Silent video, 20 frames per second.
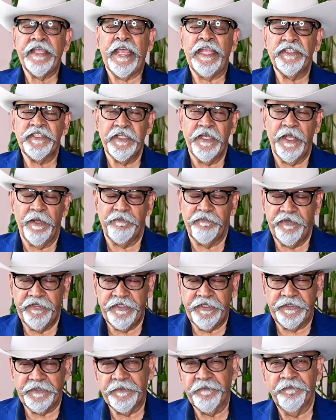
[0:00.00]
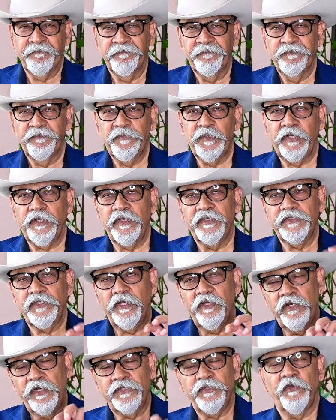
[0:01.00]
catching up with it because
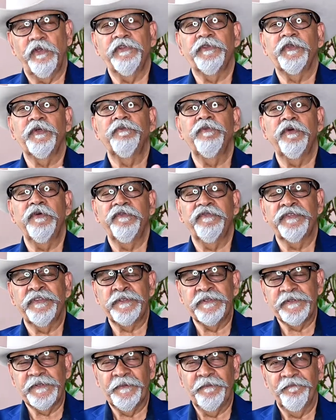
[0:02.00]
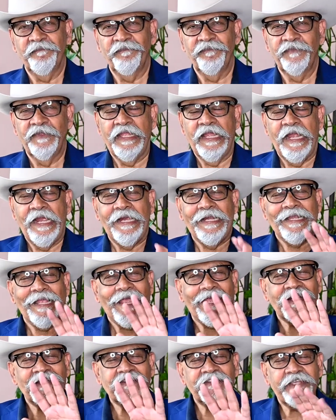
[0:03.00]
the Earth also moves.
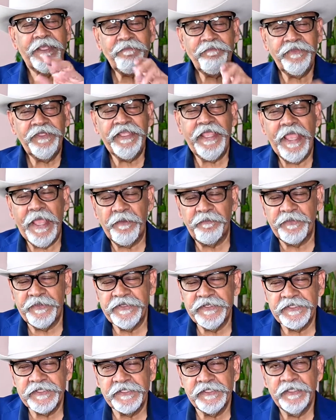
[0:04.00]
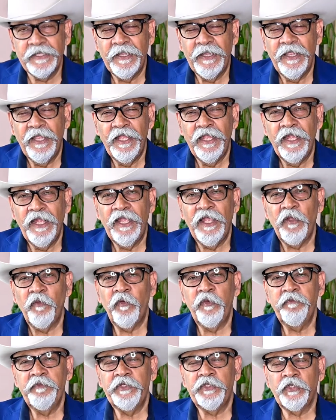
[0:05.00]
And same thing happens
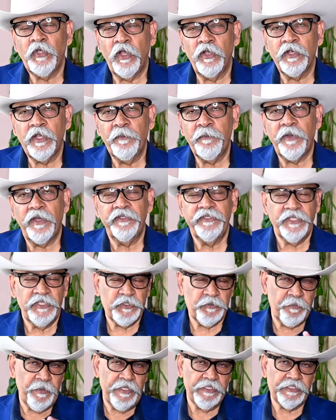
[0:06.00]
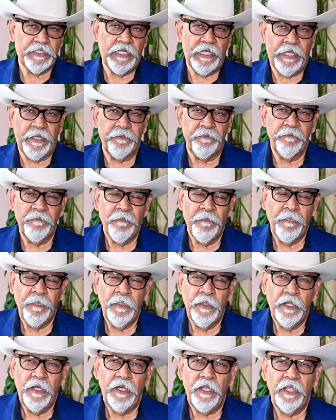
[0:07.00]
when we talk about the space lab
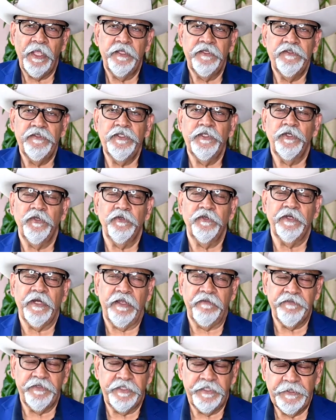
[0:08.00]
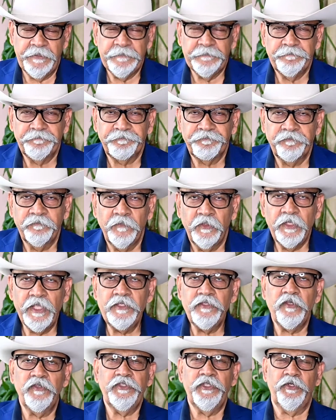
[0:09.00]
and zero gravity.
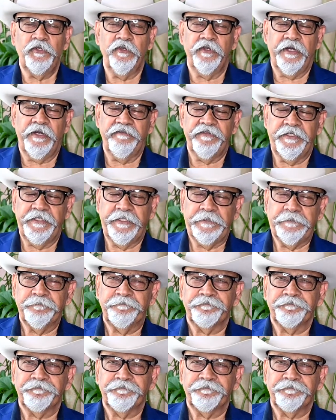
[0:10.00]
There's no zero gravity.